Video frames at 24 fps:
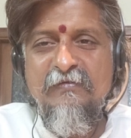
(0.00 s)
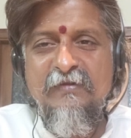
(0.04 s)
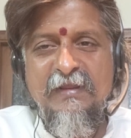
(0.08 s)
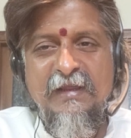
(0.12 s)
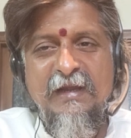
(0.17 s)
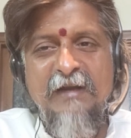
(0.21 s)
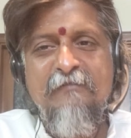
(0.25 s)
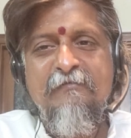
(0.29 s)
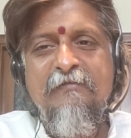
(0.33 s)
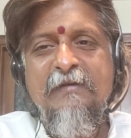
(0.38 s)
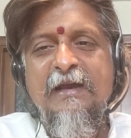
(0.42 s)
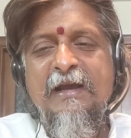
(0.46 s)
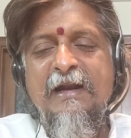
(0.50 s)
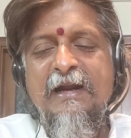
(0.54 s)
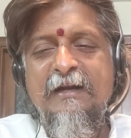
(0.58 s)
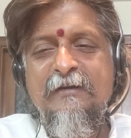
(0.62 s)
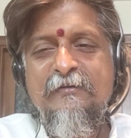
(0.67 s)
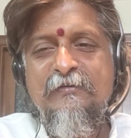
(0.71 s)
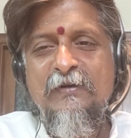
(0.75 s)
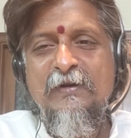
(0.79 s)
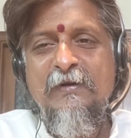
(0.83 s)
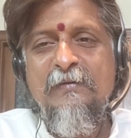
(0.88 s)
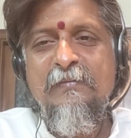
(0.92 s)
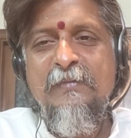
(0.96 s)
For that we are
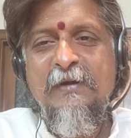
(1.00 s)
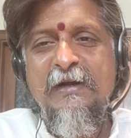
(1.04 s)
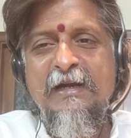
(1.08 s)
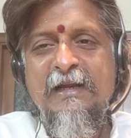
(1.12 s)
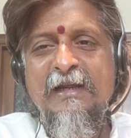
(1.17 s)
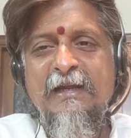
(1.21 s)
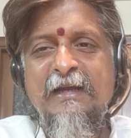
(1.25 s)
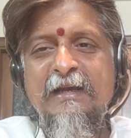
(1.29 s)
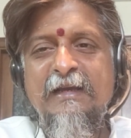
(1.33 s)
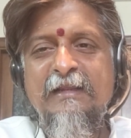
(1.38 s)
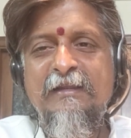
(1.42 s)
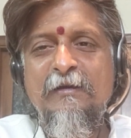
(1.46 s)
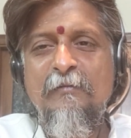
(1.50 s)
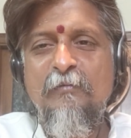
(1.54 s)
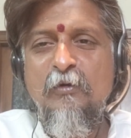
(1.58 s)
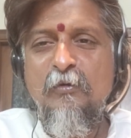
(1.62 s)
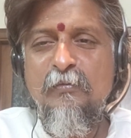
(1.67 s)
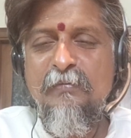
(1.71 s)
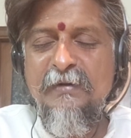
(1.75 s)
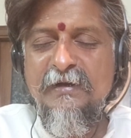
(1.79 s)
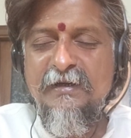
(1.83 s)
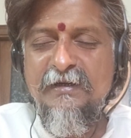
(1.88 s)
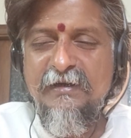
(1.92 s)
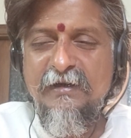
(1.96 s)
actually building a
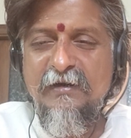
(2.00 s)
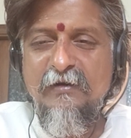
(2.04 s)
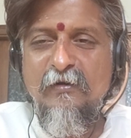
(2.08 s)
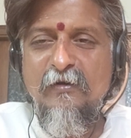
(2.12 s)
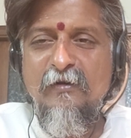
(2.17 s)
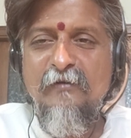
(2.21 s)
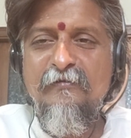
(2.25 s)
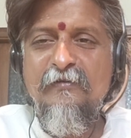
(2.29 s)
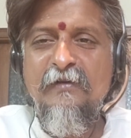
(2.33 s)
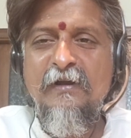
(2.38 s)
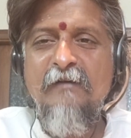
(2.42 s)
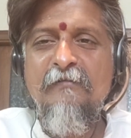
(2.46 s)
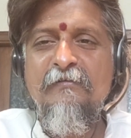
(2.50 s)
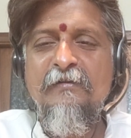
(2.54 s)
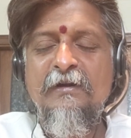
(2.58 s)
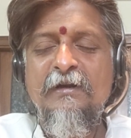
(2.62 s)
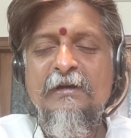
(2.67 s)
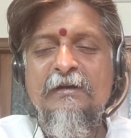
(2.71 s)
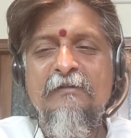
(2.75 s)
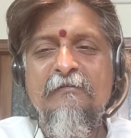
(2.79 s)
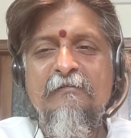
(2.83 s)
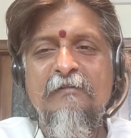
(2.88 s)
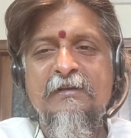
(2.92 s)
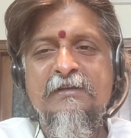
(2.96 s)
tapopita of
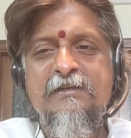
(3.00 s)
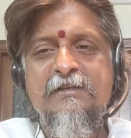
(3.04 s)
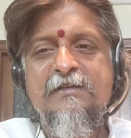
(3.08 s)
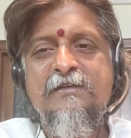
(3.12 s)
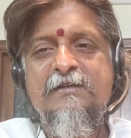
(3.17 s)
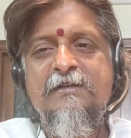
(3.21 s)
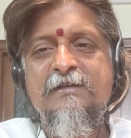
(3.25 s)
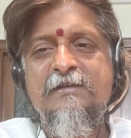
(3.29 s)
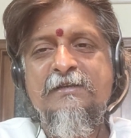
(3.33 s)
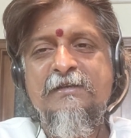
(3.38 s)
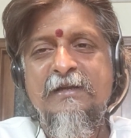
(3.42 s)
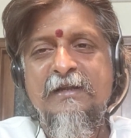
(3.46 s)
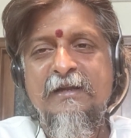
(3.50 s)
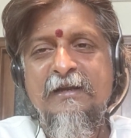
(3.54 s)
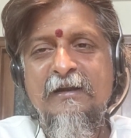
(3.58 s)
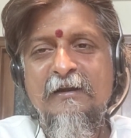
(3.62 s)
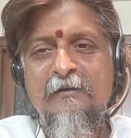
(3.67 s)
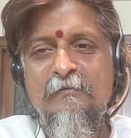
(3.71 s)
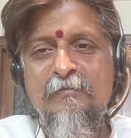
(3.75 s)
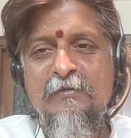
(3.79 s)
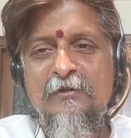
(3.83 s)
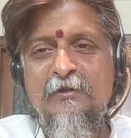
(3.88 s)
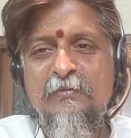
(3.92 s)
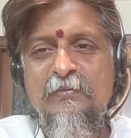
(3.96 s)
Kavyakantha Vasishtha Sri
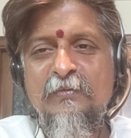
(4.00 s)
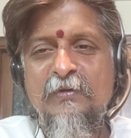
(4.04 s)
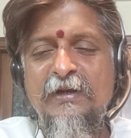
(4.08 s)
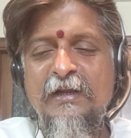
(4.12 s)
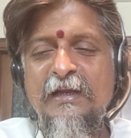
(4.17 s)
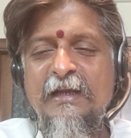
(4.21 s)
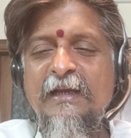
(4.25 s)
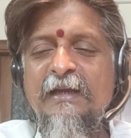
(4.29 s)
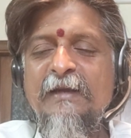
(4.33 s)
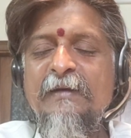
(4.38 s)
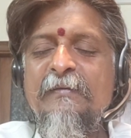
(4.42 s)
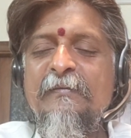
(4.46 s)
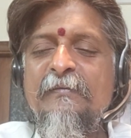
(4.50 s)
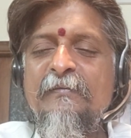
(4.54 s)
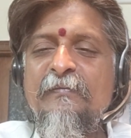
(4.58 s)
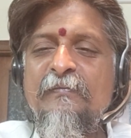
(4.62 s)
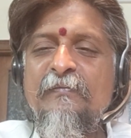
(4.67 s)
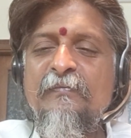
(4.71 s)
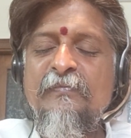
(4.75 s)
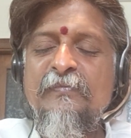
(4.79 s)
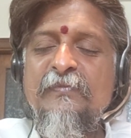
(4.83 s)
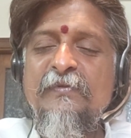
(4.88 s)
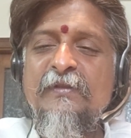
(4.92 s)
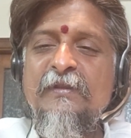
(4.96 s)
Ganapati Muni
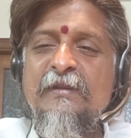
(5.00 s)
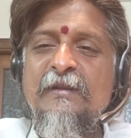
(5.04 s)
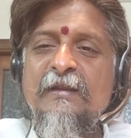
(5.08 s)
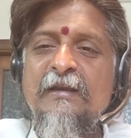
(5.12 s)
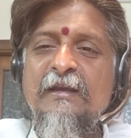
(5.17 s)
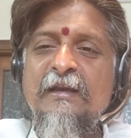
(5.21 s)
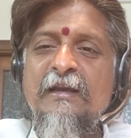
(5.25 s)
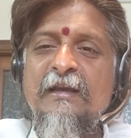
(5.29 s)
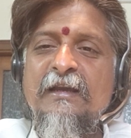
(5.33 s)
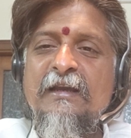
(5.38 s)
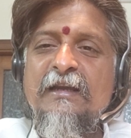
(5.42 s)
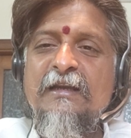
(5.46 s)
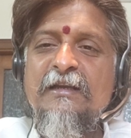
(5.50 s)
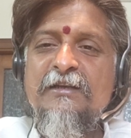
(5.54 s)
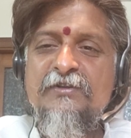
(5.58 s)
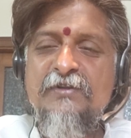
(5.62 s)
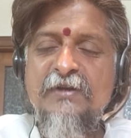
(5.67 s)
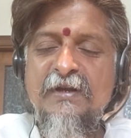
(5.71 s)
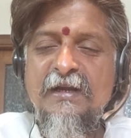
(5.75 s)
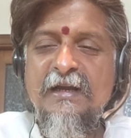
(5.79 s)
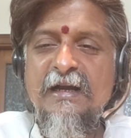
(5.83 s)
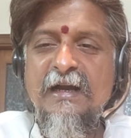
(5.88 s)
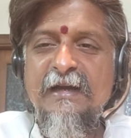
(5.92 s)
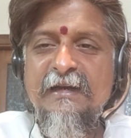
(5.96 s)
in
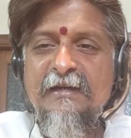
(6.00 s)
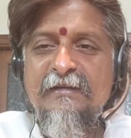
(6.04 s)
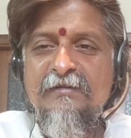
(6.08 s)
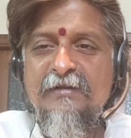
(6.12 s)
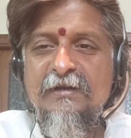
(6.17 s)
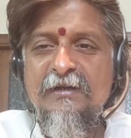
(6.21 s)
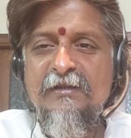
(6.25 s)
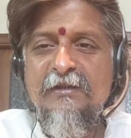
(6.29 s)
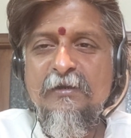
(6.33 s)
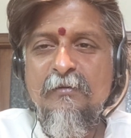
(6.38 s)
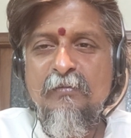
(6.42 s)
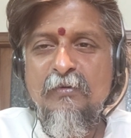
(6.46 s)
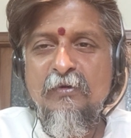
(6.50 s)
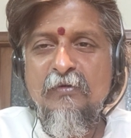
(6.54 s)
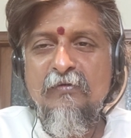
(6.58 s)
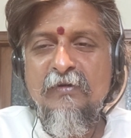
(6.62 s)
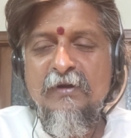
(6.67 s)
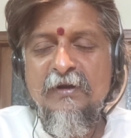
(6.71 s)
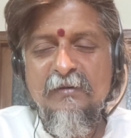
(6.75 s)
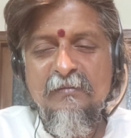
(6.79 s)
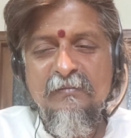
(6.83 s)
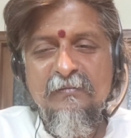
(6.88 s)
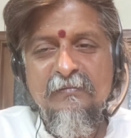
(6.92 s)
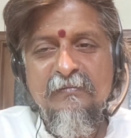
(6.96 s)
Sri Gayatri
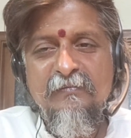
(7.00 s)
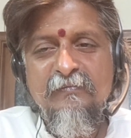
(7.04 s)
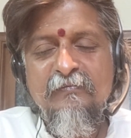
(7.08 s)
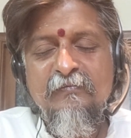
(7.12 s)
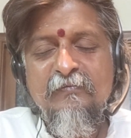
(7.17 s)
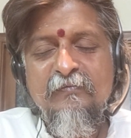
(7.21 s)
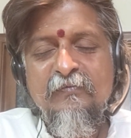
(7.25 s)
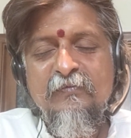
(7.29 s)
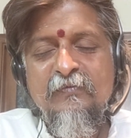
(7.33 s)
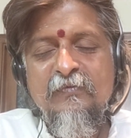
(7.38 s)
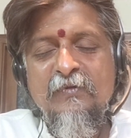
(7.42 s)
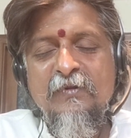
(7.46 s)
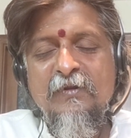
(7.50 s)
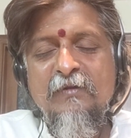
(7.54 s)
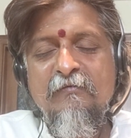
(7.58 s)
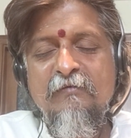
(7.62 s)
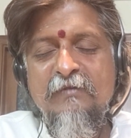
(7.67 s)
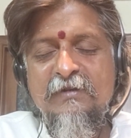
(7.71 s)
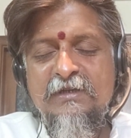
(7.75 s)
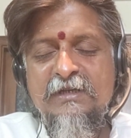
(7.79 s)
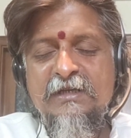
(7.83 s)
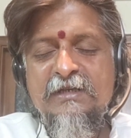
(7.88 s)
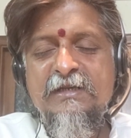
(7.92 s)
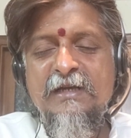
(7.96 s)
Tapovanam,
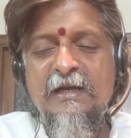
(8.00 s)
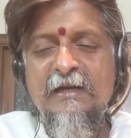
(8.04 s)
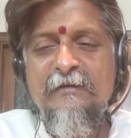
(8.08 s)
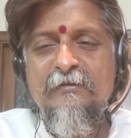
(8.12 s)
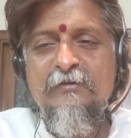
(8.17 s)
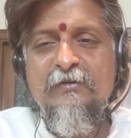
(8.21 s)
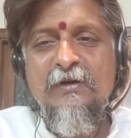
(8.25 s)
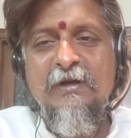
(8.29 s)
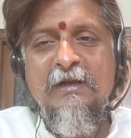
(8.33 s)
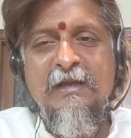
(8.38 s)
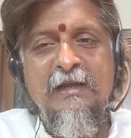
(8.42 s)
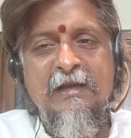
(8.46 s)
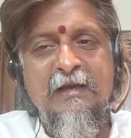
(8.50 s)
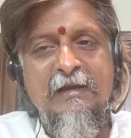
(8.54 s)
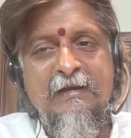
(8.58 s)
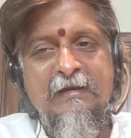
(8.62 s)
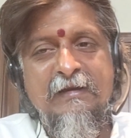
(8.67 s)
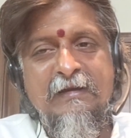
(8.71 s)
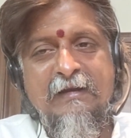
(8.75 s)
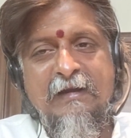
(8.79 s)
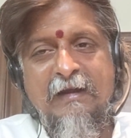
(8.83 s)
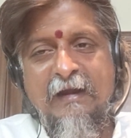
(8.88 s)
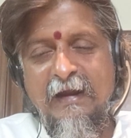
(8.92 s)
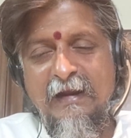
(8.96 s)
which is actually
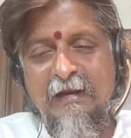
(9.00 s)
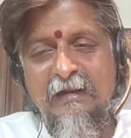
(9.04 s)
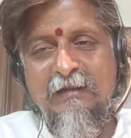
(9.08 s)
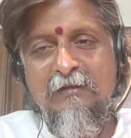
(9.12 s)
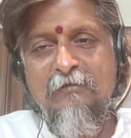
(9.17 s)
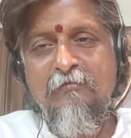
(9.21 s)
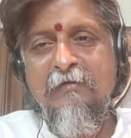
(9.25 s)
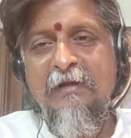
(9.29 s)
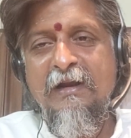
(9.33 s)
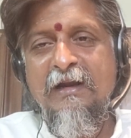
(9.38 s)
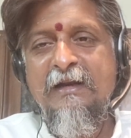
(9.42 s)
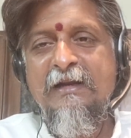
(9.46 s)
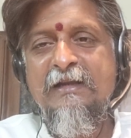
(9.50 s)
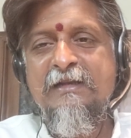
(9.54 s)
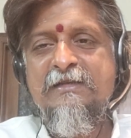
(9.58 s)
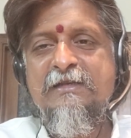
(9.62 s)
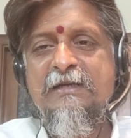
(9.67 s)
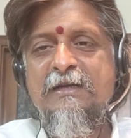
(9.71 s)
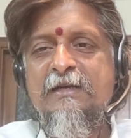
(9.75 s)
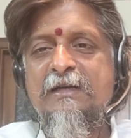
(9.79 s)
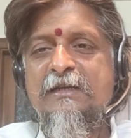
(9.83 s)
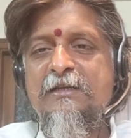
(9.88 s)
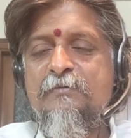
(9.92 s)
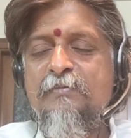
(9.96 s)
a health,
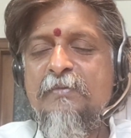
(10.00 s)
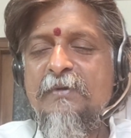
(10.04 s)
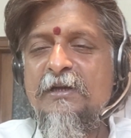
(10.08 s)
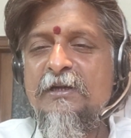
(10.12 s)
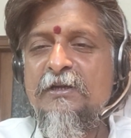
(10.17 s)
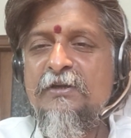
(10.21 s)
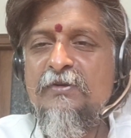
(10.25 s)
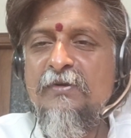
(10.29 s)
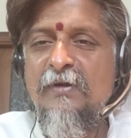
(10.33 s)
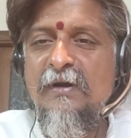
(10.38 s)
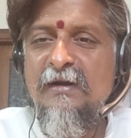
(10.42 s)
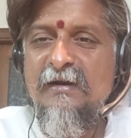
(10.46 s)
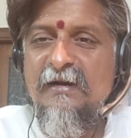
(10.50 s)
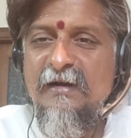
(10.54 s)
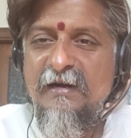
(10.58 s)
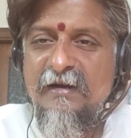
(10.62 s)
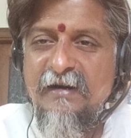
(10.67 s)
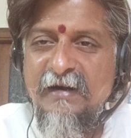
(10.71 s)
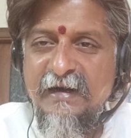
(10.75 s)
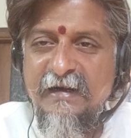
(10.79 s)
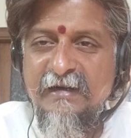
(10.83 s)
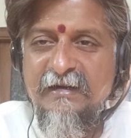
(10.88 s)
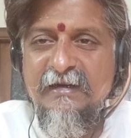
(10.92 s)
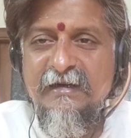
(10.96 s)
wellness and a spiritual
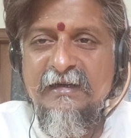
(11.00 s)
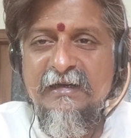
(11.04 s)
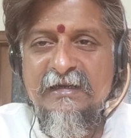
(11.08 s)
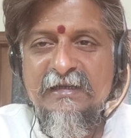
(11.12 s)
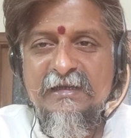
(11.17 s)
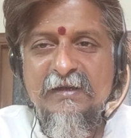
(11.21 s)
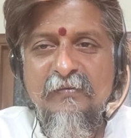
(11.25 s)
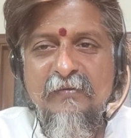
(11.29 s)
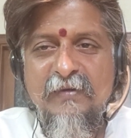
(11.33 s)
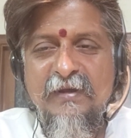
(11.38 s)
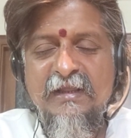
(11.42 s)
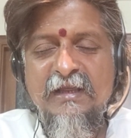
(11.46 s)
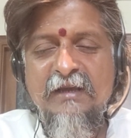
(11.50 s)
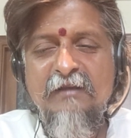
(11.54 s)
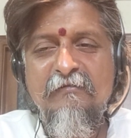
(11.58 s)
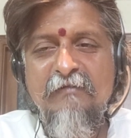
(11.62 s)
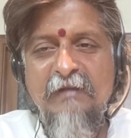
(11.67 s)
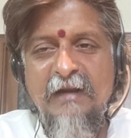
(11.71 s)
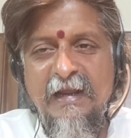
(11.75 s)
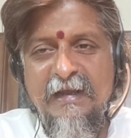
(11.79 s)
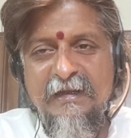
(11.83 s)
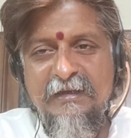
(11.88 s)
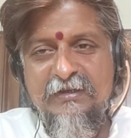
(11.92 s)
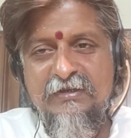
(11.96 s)
retreat. It is a Vedic
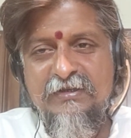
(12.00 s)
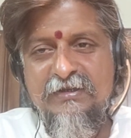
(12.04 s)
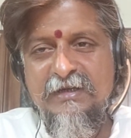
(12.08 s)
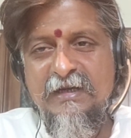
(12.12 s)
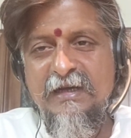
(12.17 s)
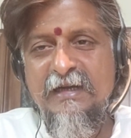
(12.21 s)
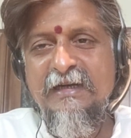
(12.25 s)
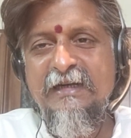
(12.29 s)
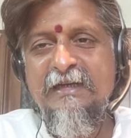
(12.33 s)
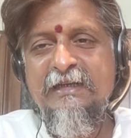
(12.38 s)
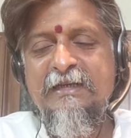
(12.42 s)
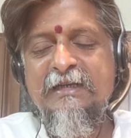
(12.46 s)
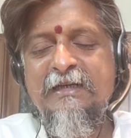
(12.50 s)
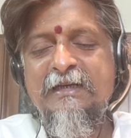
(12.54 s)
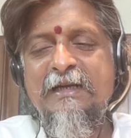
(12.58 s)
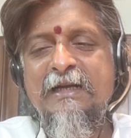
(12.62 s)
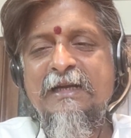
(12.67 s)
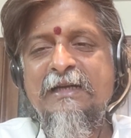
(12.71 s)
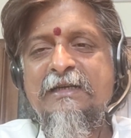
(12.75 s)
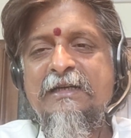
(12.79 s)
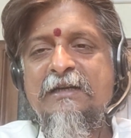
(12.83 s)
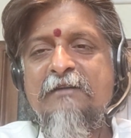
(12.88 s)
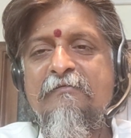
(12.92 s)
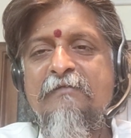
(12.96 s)
village, an
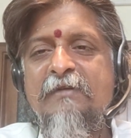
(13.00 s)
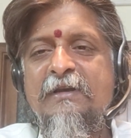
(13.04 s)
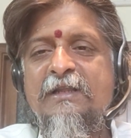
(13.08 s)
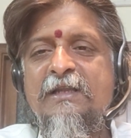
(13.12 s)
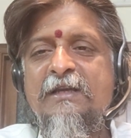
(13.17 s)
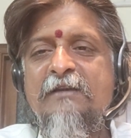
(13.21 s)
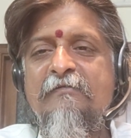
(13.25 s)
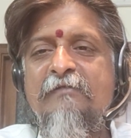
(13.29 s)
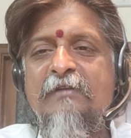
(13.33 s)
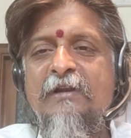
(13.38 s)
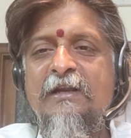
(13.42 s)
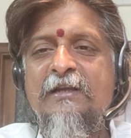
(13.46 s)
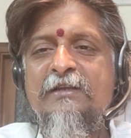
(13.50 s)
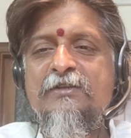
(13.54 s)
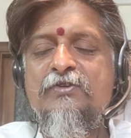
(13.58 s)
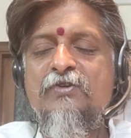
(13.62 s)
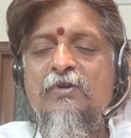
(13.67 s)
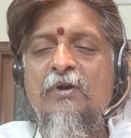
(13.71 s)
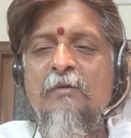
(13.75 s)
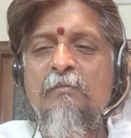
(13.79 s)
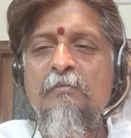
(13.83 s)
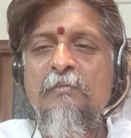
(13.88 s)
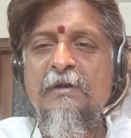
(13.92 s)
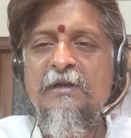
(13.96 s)
integrated Vedic village
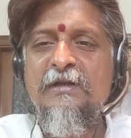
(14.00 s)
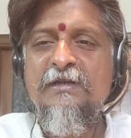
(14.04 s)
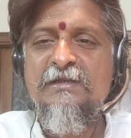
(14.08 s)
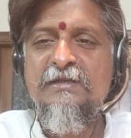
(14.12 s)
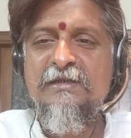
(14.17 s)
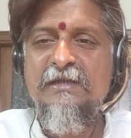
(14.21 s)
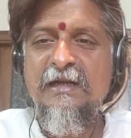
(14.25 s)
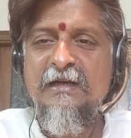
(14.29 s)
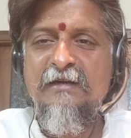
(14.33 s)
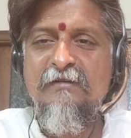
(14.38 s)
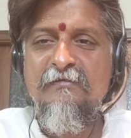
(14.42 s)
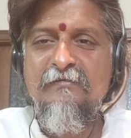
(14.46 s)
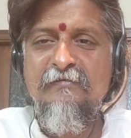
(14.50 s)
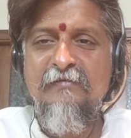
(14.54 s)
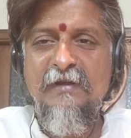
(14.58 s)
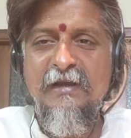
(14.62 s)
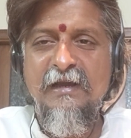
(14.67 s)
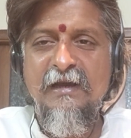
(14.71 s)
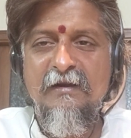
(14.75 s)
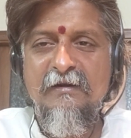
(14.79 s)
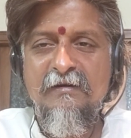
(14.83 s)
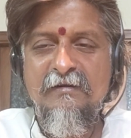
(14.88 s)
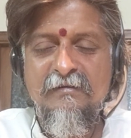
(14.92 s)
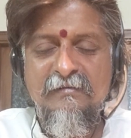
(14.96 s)
complex that
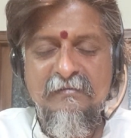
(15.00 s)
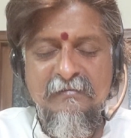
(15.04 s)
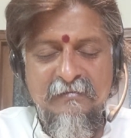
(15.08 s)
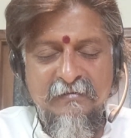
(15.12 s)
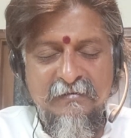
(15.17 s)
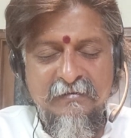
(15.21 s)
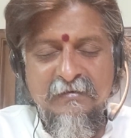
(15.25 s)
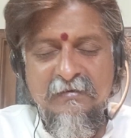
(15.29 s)
we are